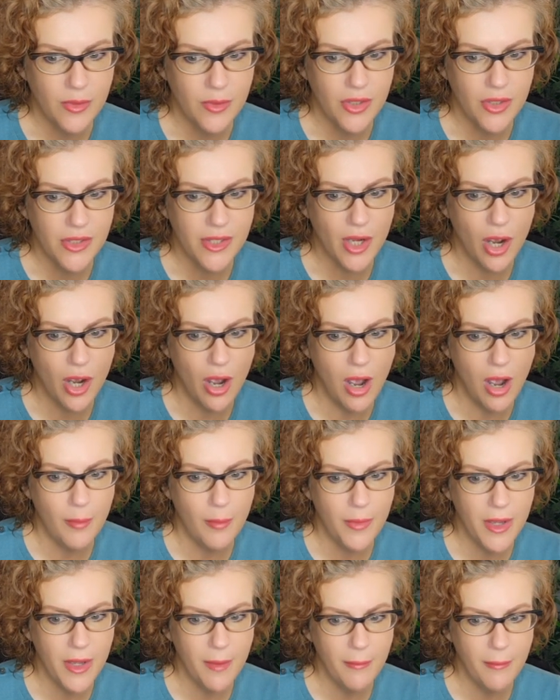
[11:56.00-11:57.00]
We just
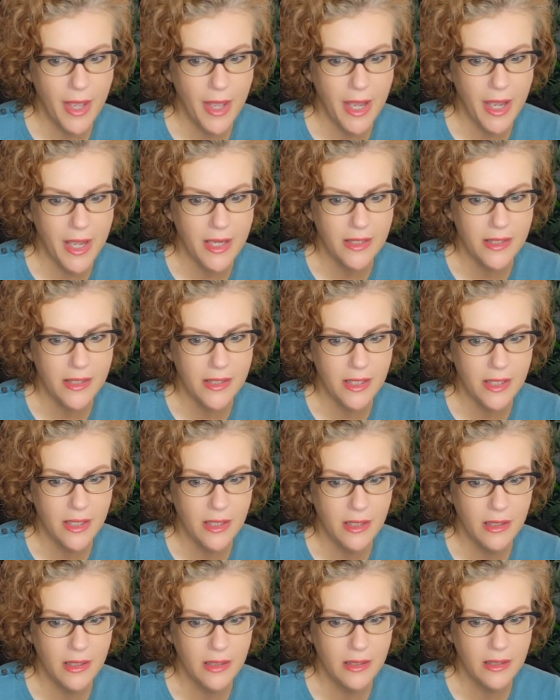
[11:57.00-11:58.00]
copy and paste
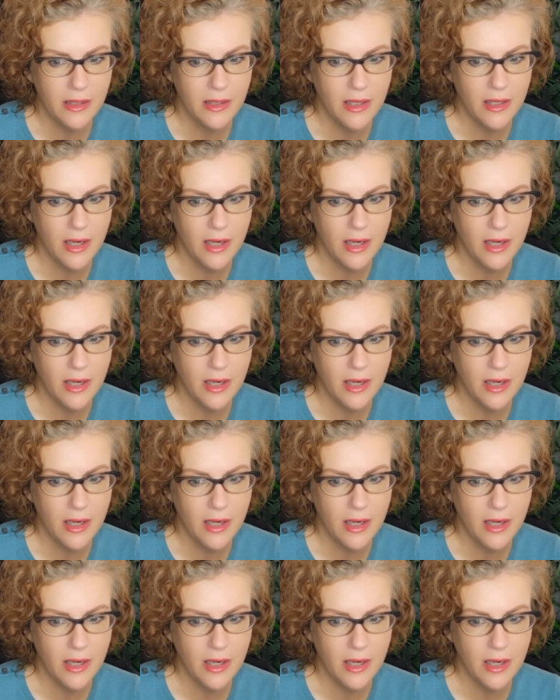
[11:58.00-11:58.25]
it.